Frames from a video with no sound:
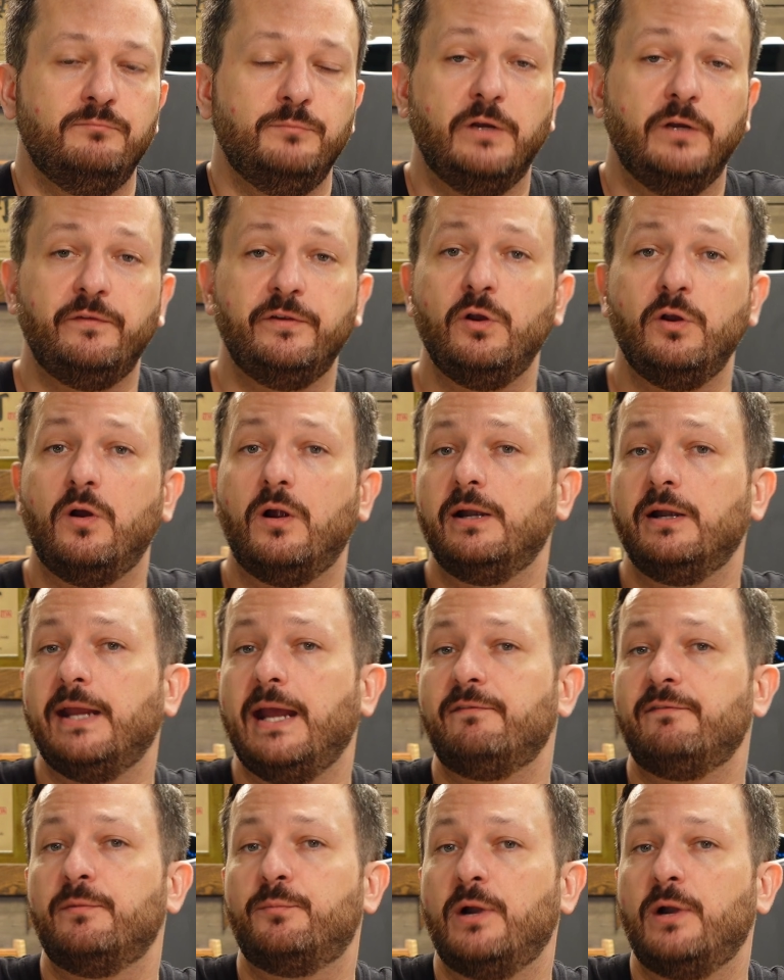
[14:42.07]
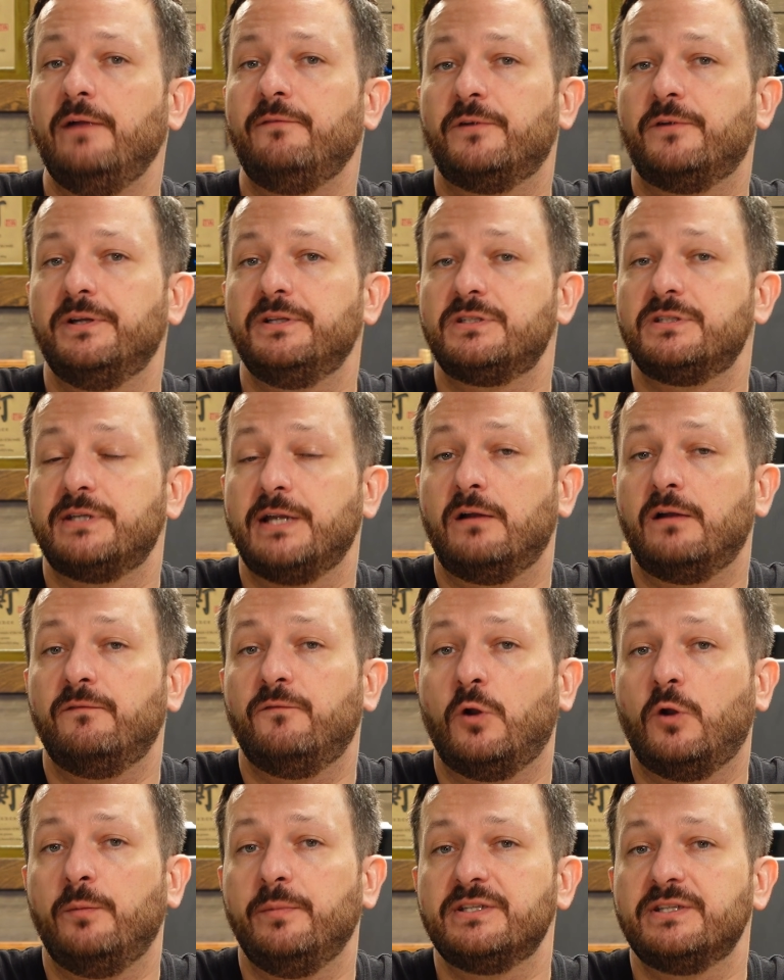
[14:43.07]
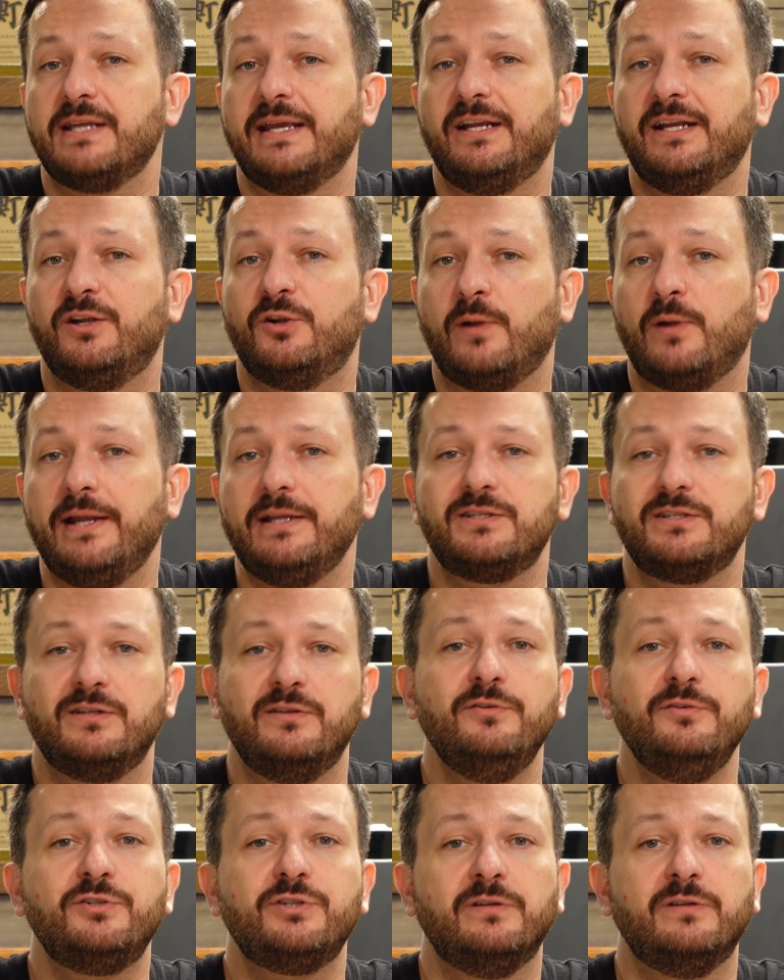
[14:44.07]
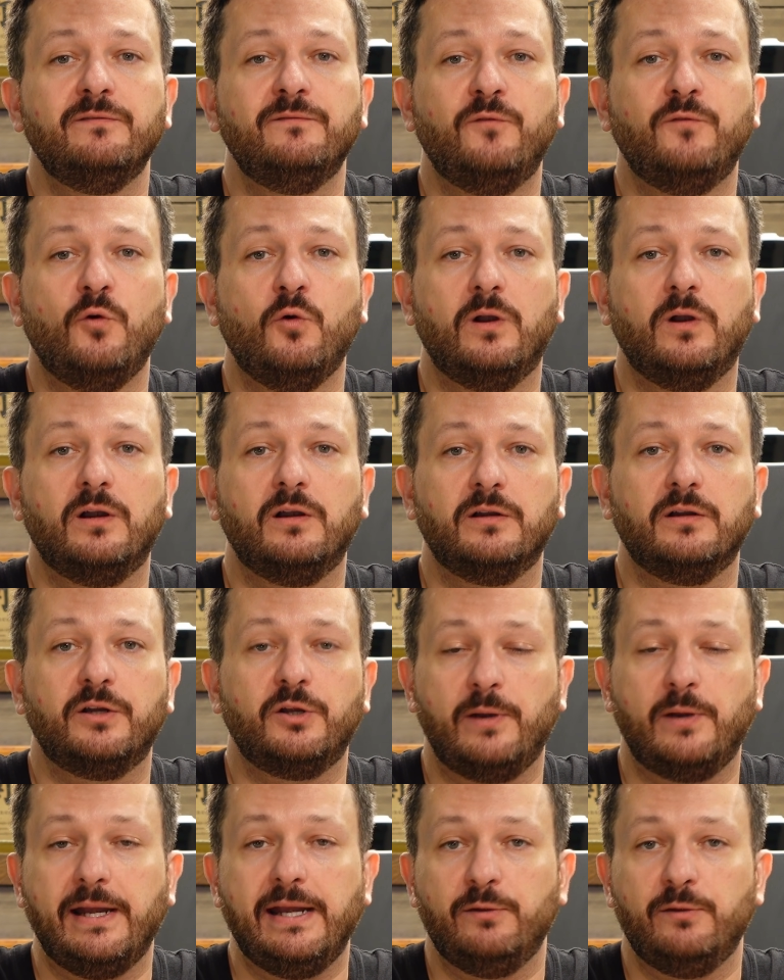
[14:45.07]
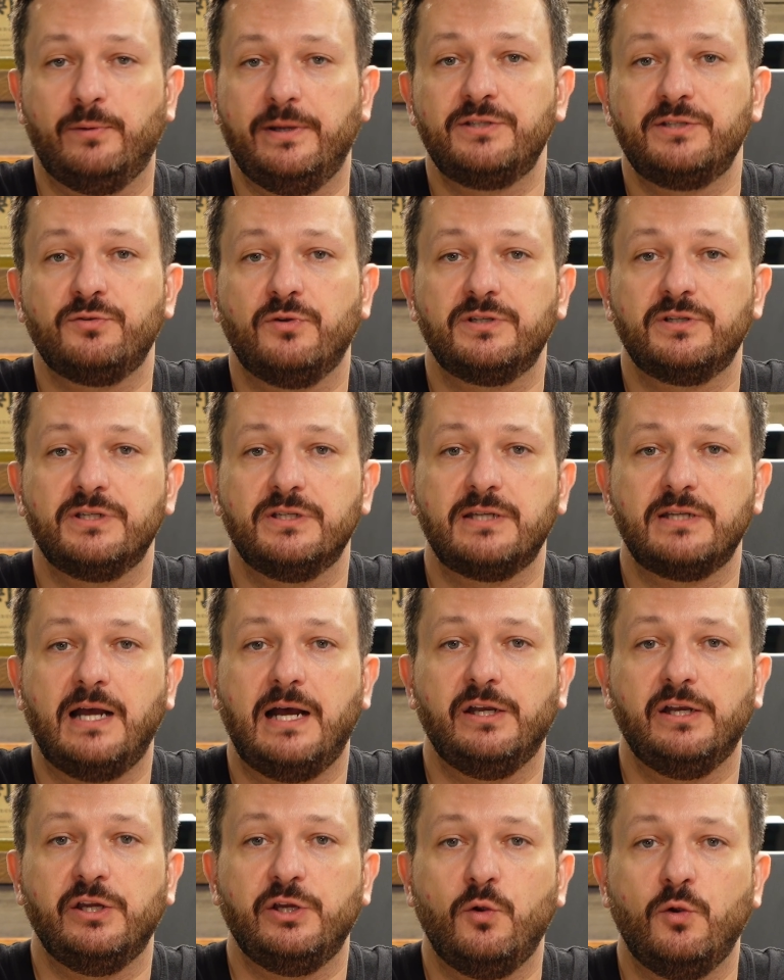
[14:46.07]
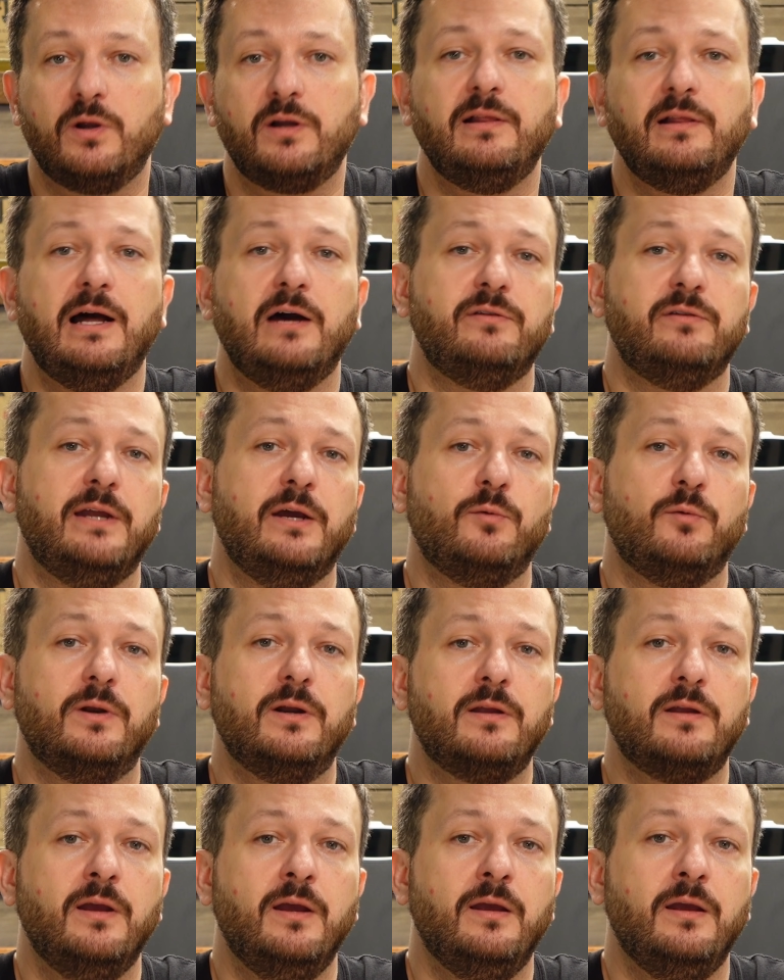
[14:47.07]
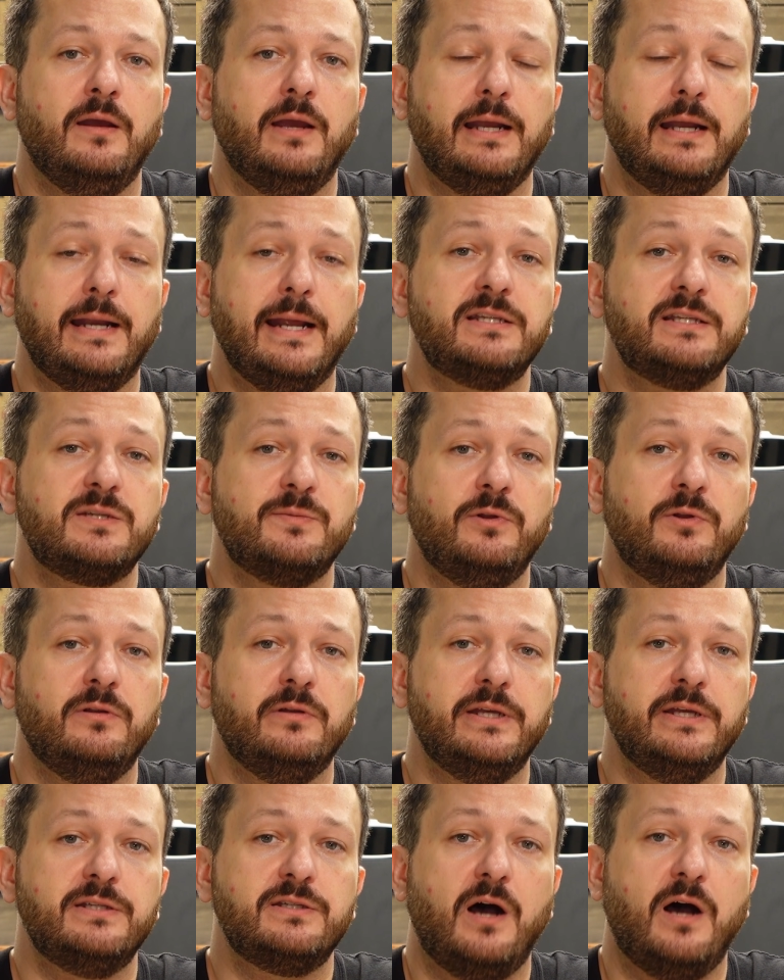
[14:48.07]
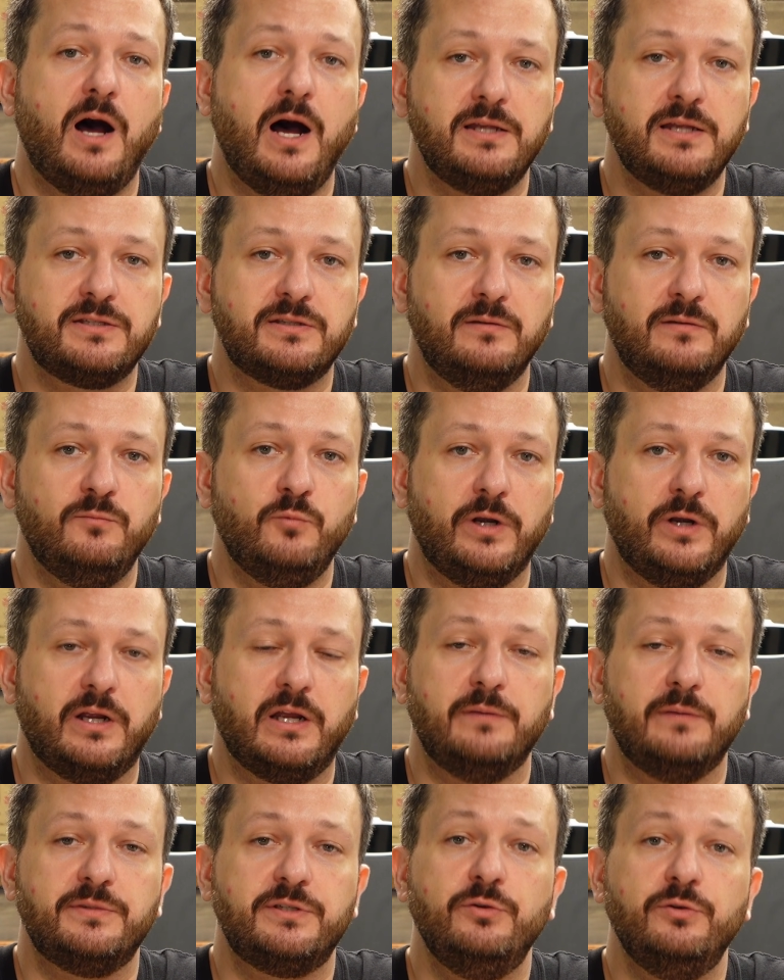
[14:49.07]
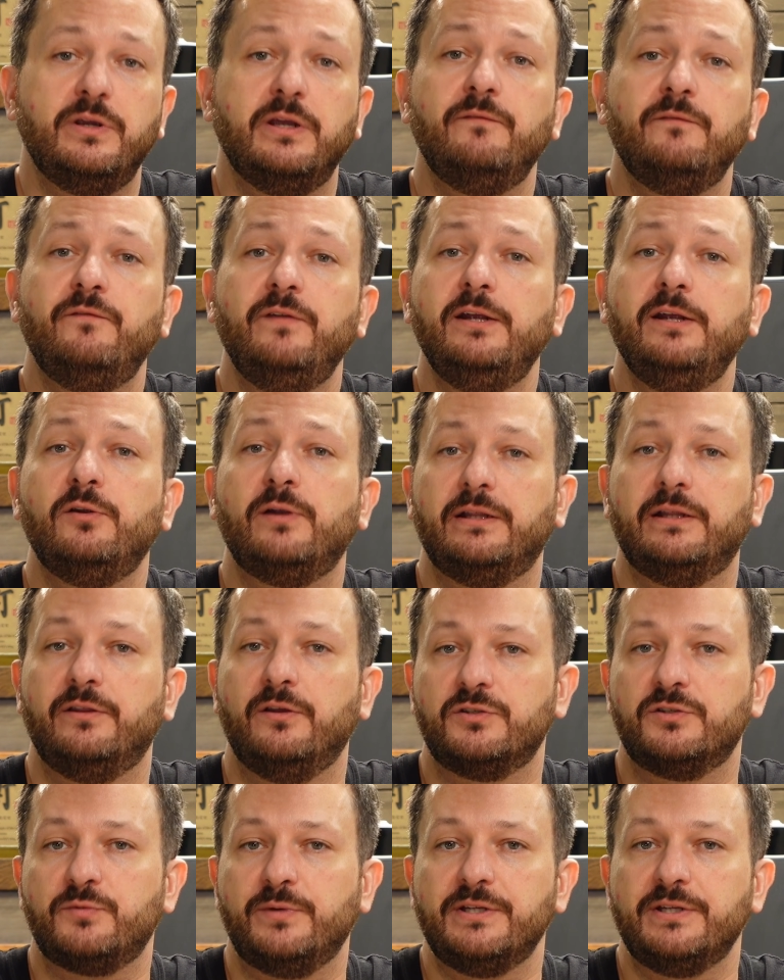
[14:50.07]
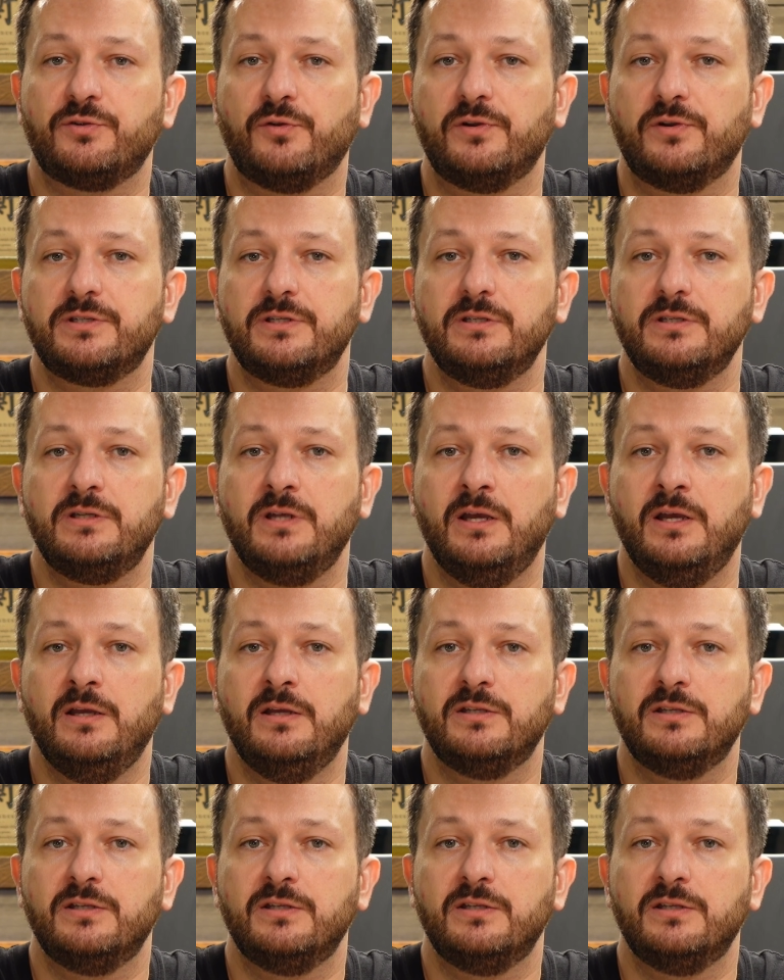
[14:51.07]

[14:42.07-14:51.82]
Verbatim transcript: But if you don't already have a preference, Terraform is a great solution for creating resources on your cloud network, and Ansible is awesome when it comes to configuring those resources.